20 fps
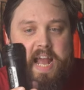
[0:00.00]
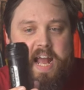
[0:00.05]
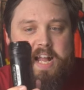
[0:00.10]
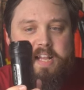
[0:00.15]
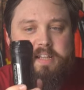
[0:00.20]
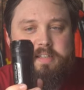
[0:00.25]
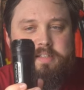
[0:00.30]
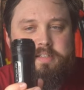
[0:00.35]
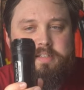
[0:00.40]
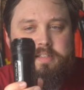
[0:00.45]

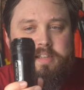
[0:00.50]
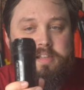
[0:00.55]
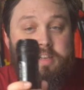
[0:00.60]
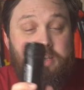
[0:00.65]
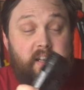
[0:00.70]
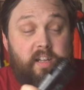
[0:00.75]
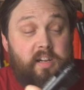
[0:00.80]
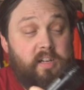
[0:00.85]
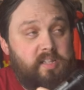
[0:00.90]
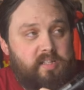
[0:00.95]
and the
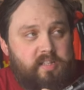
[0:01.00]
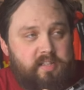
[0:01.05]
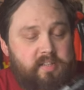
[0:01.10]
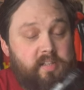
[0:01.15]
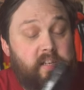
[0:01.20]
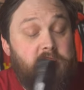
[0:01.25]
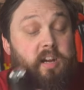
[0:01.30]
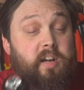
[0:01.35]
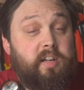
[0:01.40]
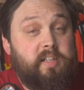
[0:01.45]
light
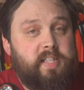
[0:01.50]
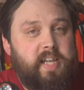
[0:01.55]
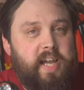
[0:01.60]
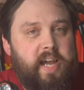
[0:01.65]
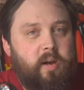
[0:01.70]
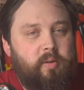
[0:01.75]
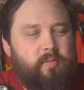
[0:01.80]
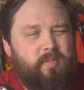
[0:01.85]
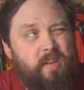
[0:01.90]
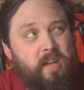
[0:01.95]
just cut
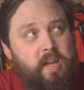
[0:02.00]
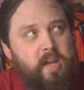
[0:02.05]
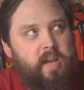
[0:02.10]
out.